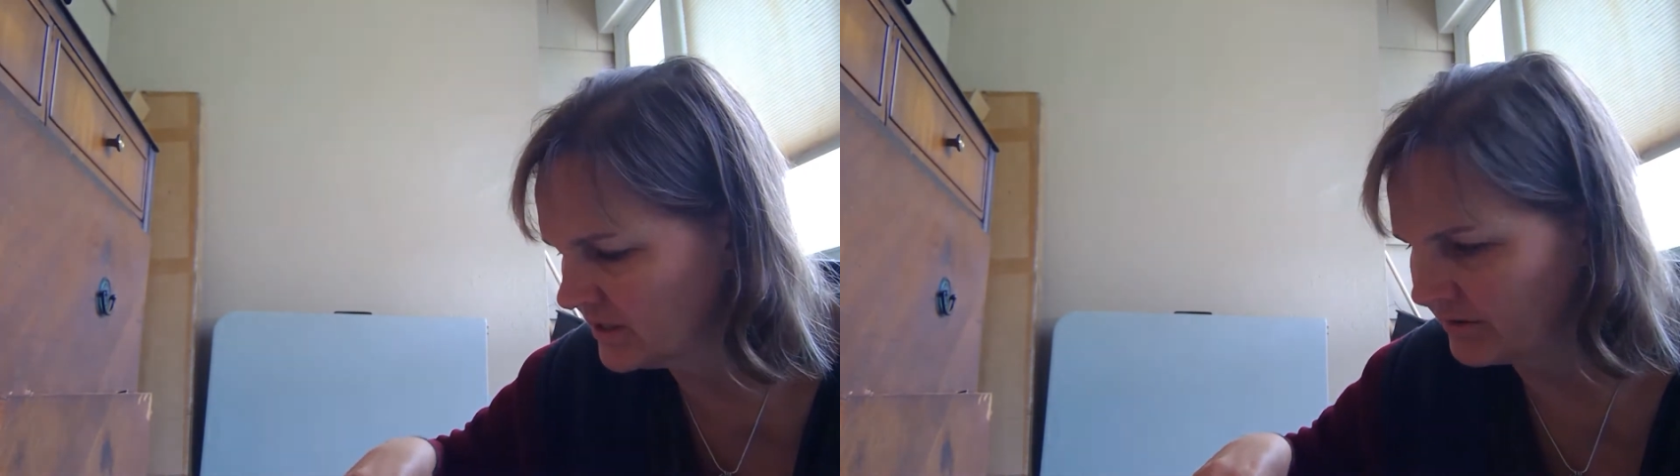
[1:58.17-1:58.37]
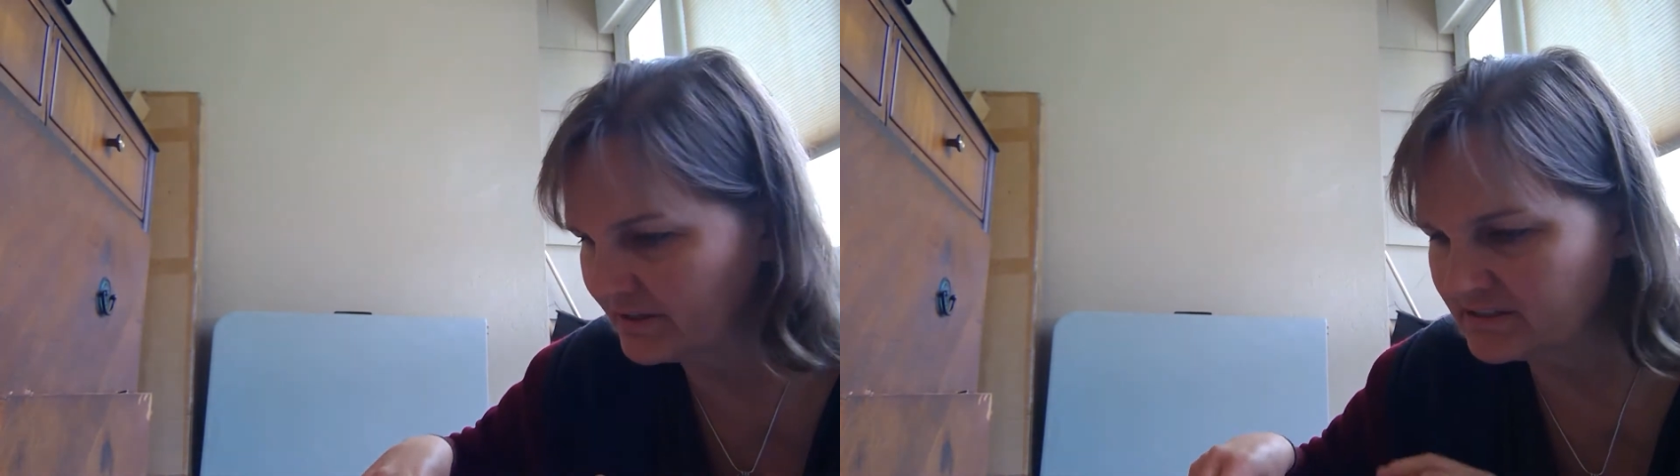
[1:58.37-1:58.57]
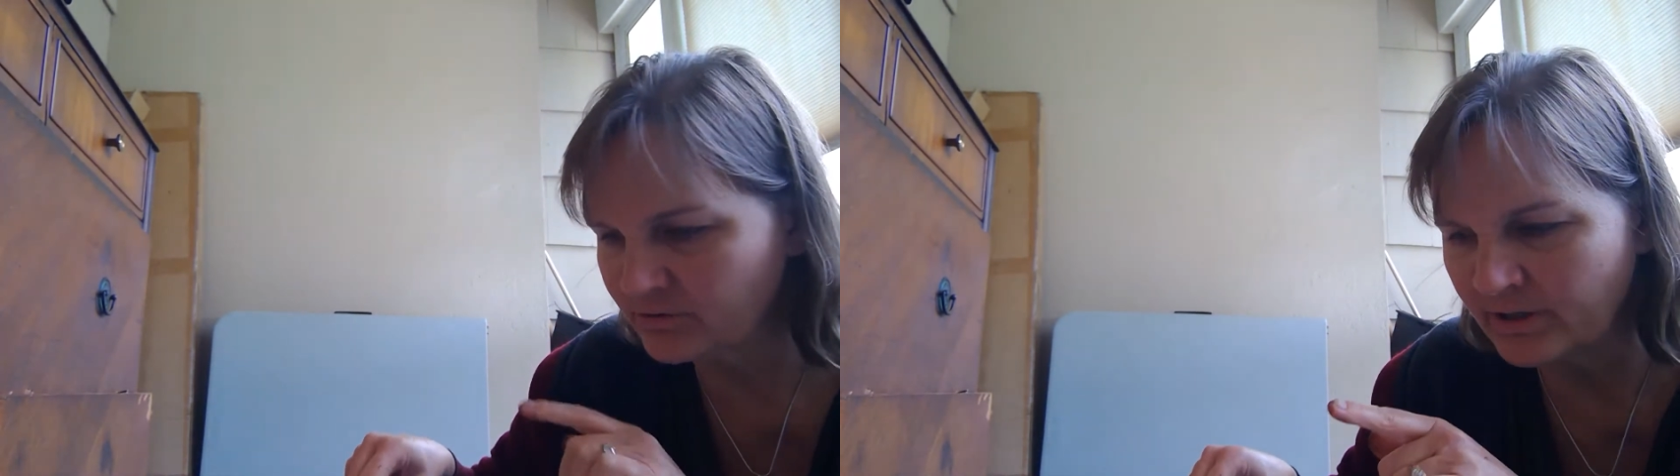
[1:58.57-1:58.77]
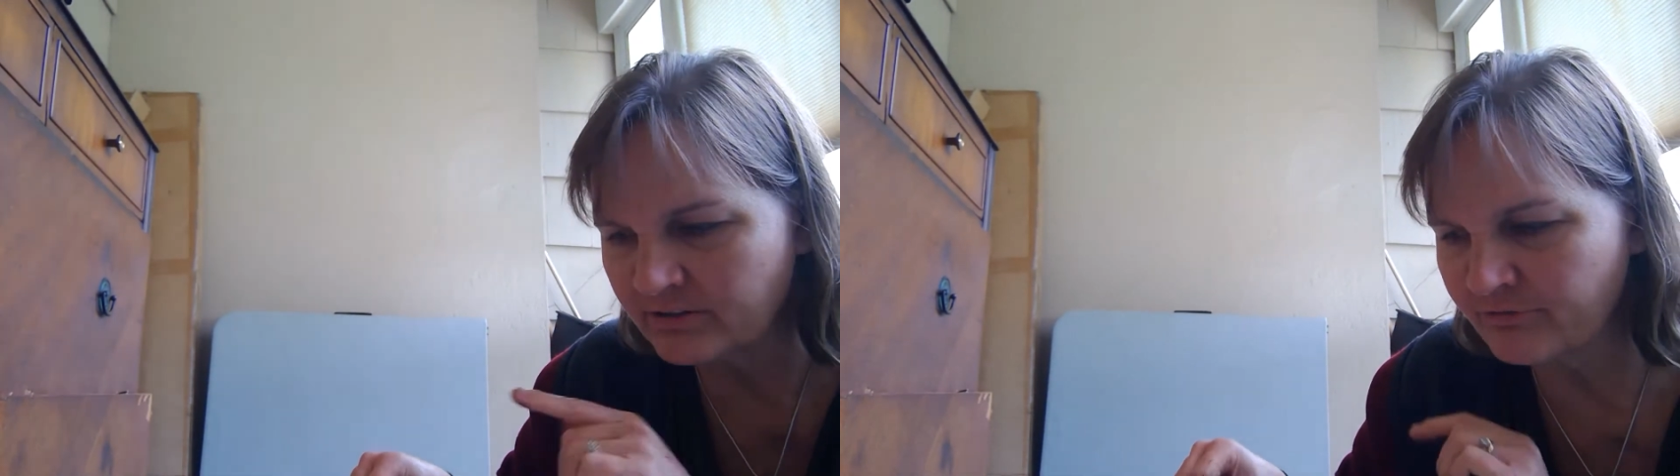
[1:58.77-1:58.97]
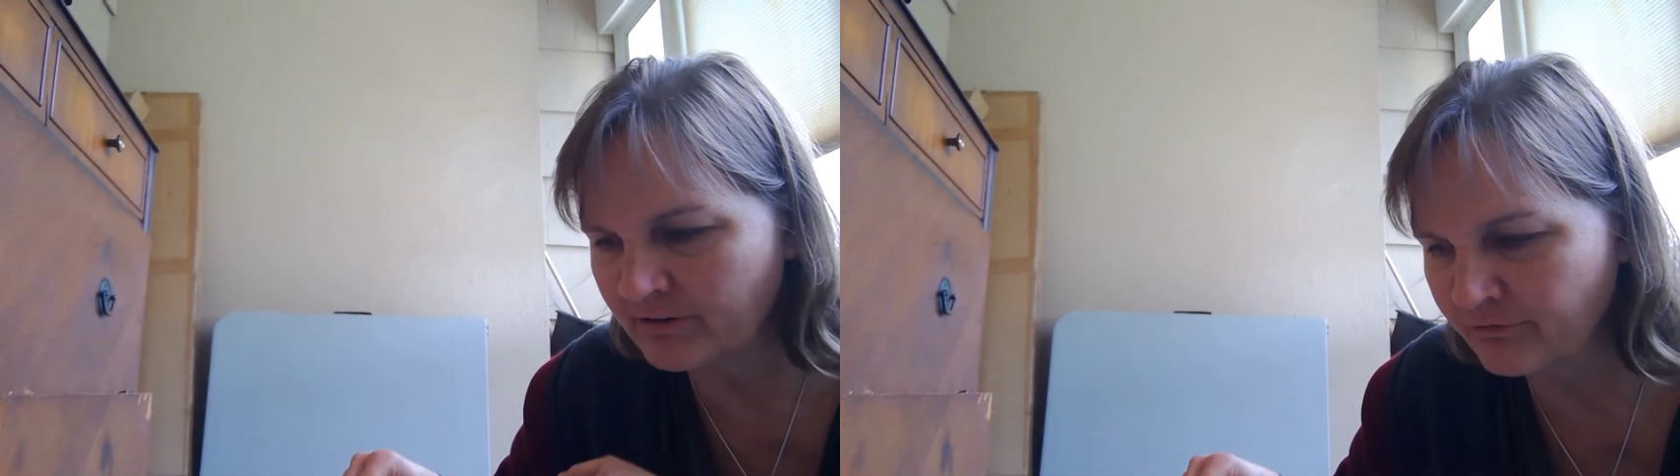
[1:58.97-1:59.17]
All right, so I only
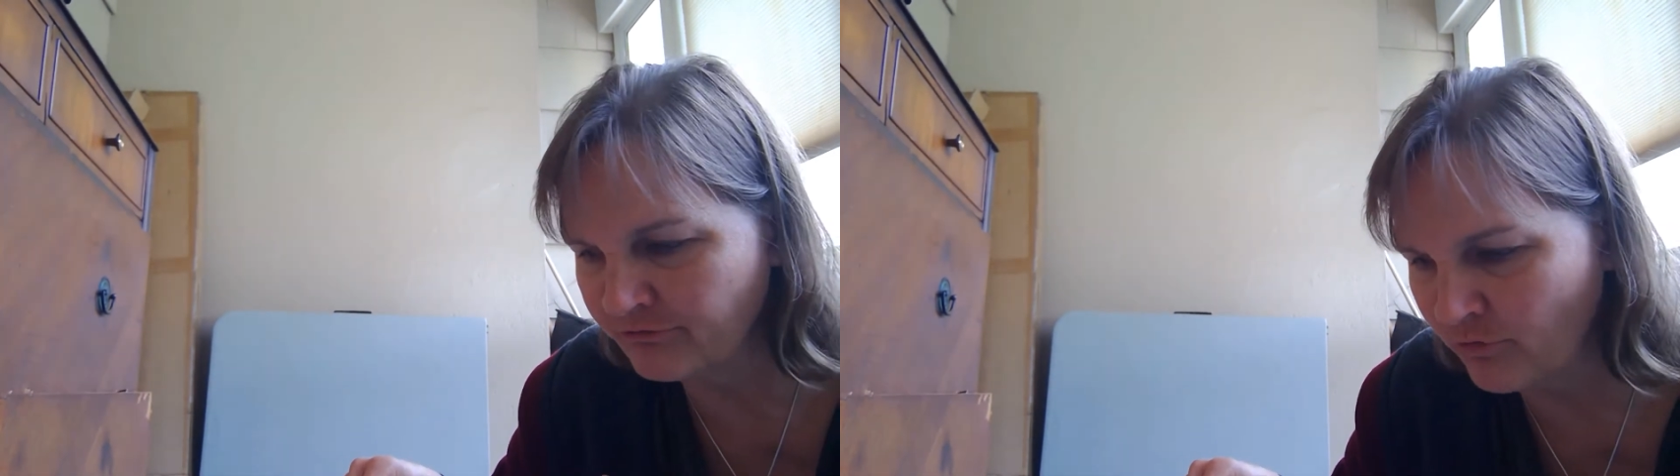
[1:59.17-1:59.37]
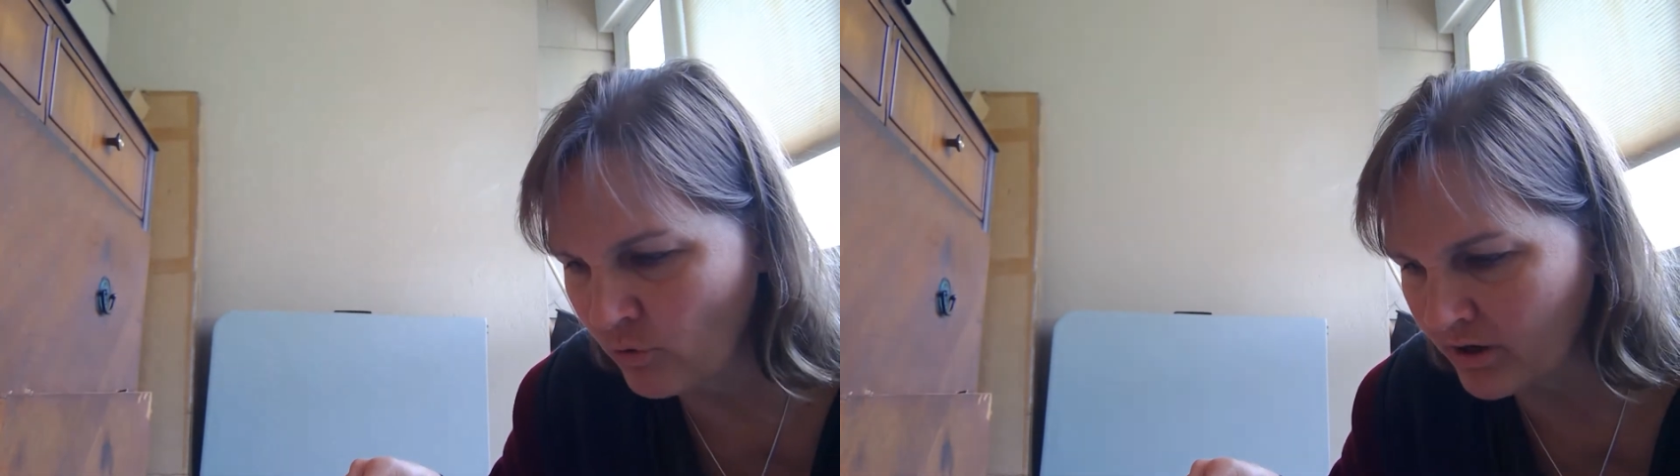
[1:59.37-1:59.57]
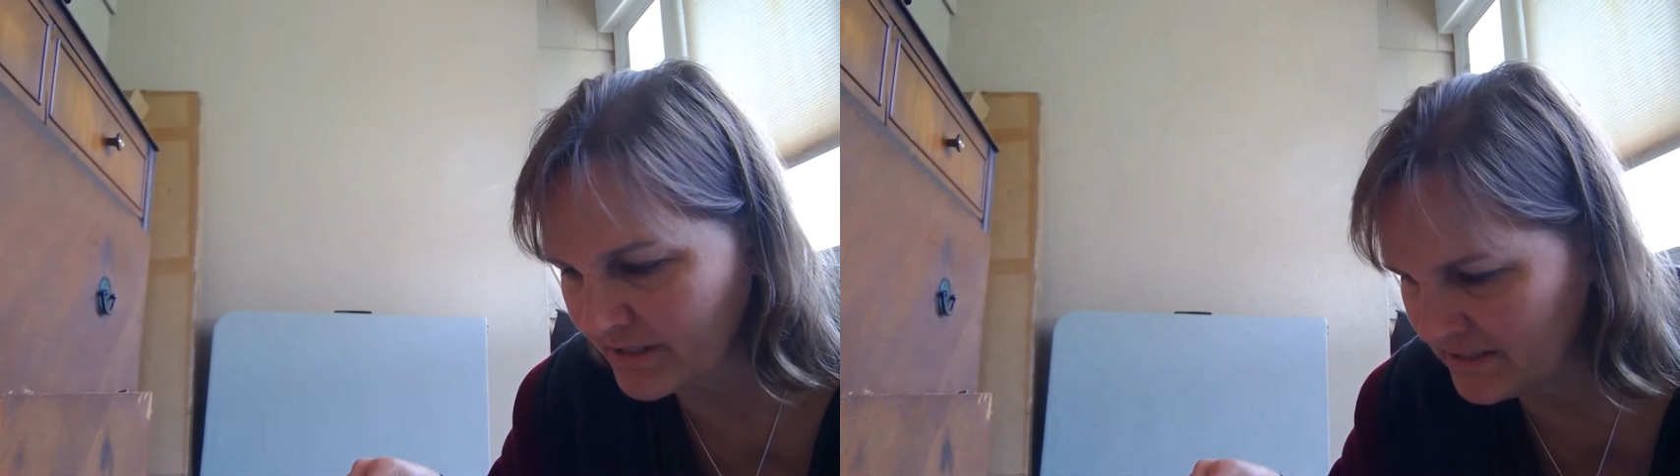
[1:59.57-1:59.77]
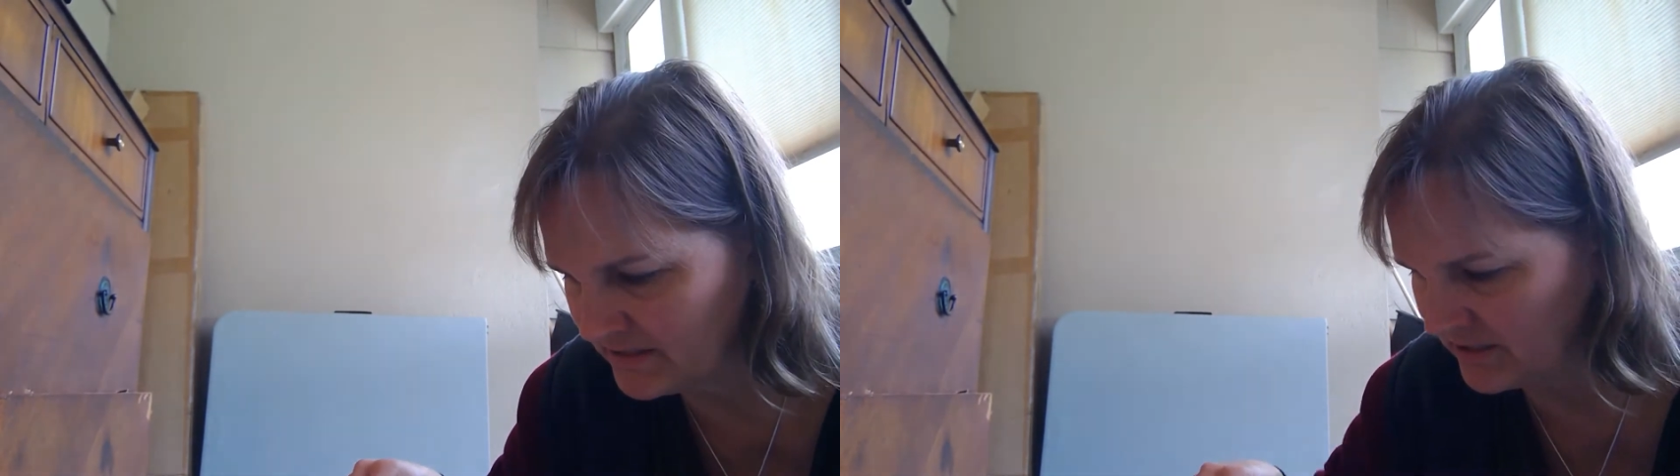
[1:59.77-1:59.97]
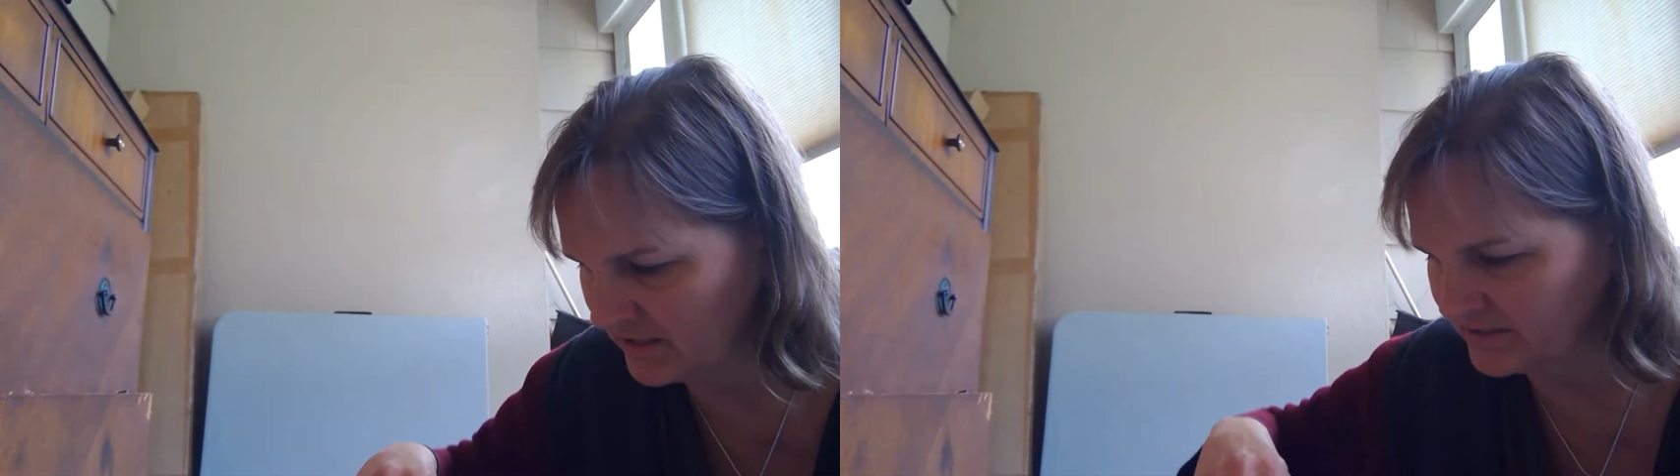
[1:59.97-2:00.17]
found 4 in
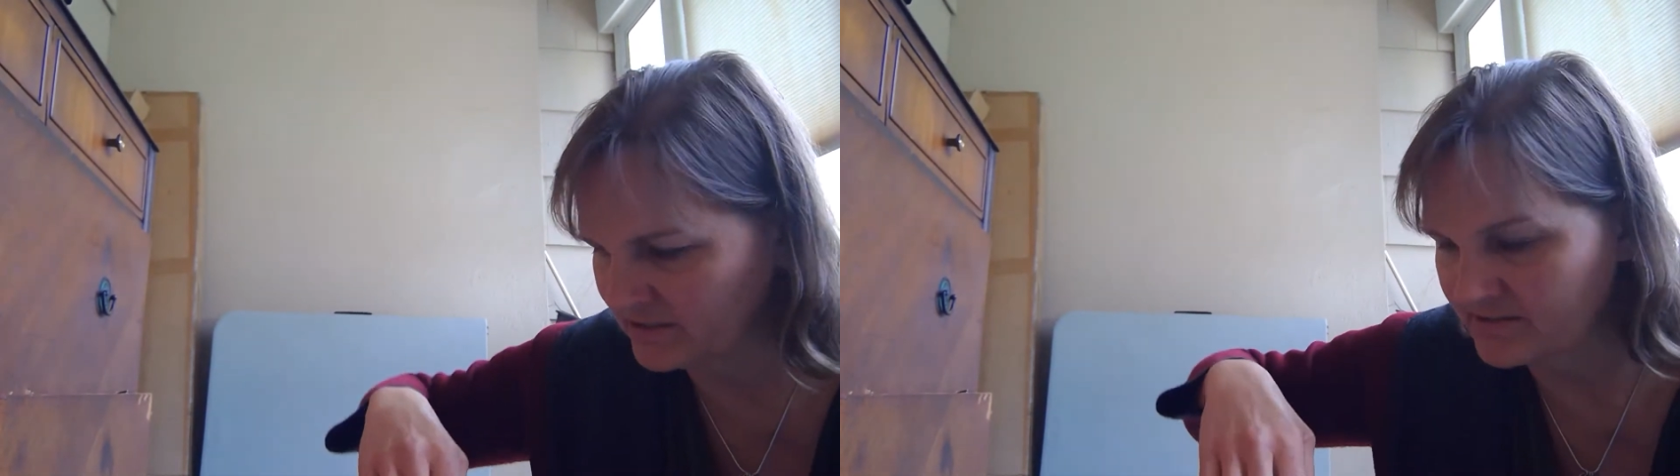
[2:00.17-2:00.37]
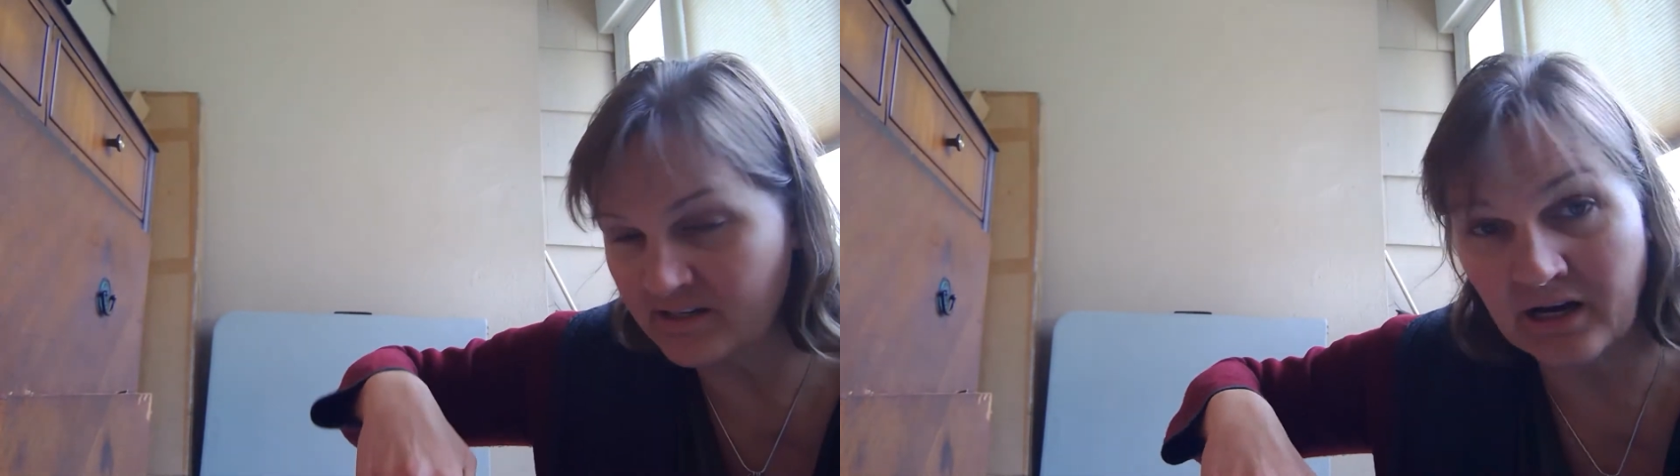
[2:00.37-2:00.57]
the onions.